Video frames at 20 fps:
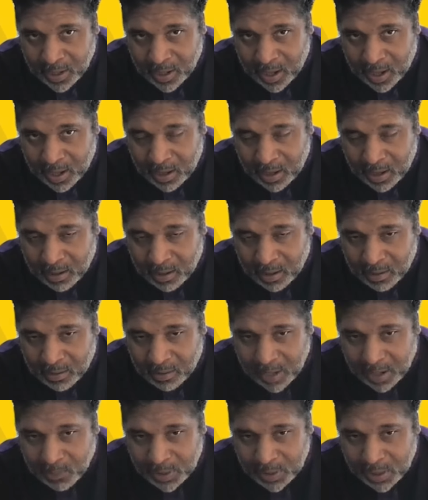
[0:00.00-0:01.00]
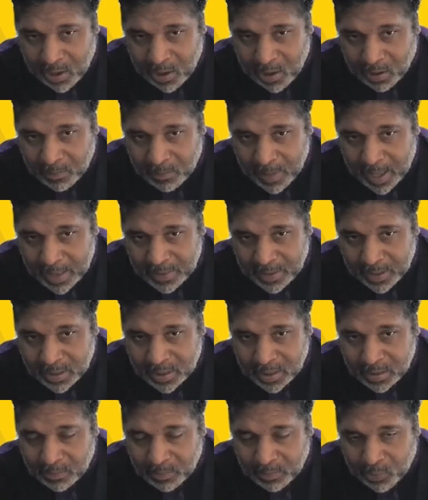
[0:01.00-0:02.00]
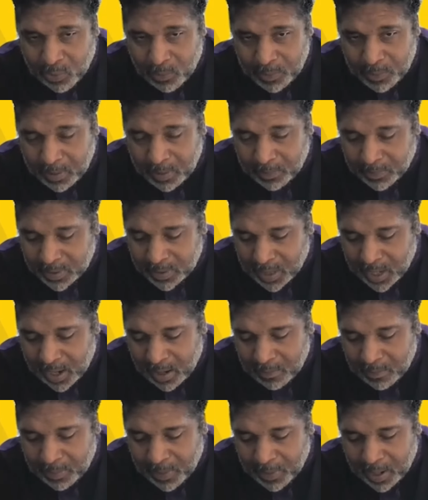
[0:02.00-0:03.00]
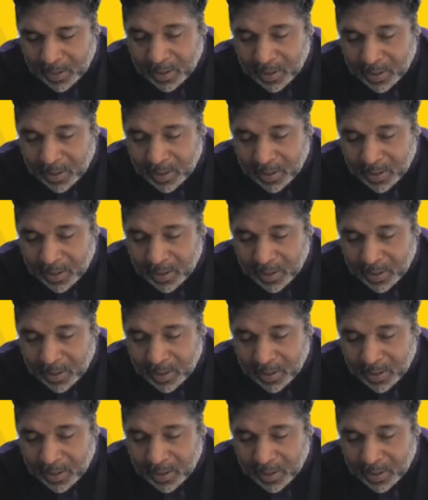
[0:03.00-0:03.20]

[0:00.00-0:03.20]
and we talk about this in the Poor People's Campaign,